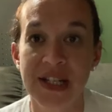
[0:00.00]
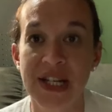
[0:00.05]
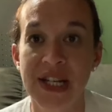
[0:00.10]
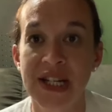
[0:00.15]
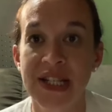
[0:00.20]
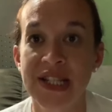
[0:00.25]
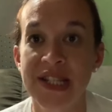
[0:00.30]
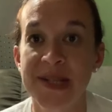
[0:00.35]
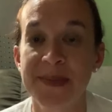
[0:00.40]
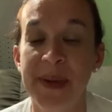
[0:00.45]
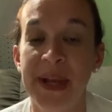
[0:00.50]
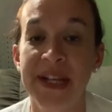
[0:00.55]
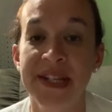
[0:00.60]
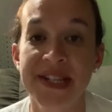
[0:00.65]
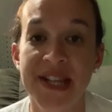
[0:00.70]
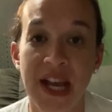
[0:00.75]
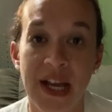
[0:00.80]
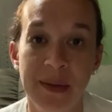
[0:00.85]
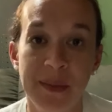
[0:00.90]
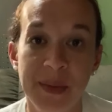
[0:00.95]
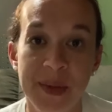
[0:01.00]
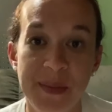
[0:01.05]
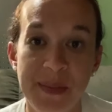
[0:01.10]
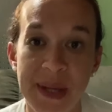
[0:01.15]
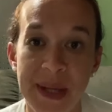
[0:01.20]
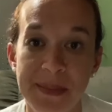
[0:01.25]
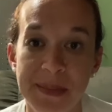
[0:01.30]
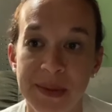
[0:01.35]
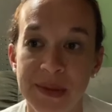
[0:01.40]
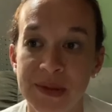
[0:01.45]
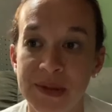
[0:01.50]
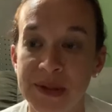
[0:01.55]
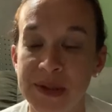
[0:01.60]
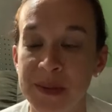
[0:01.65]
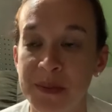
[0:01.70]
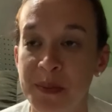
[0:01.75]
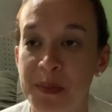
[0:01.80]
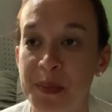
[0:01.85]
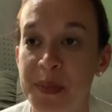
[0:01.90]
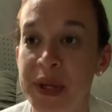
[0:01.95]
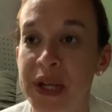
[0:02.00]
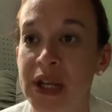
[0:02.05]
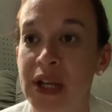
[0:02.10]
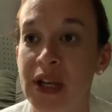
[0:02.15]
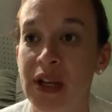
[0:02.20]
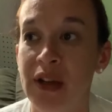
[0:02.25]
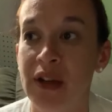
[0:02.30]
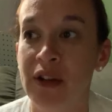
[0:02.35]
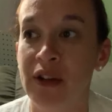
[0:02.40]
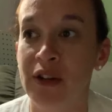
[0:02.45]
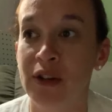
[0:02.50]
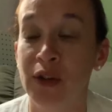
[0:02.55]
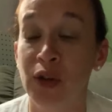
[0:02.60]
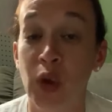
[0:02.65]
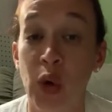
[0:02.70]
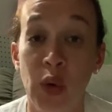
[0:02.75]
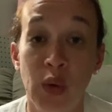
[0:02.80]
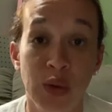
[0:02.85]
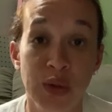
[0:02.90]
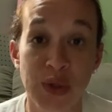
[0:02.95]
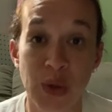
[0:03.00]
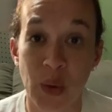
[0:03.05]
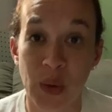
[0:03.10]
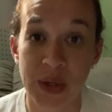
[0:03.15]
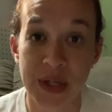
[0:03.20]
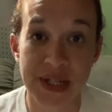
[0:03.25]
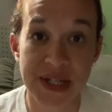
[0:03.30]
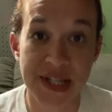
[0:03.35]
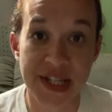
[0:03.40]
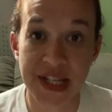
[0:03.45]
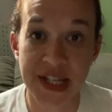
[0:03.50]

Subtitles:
and spend time with people and be your local tourist,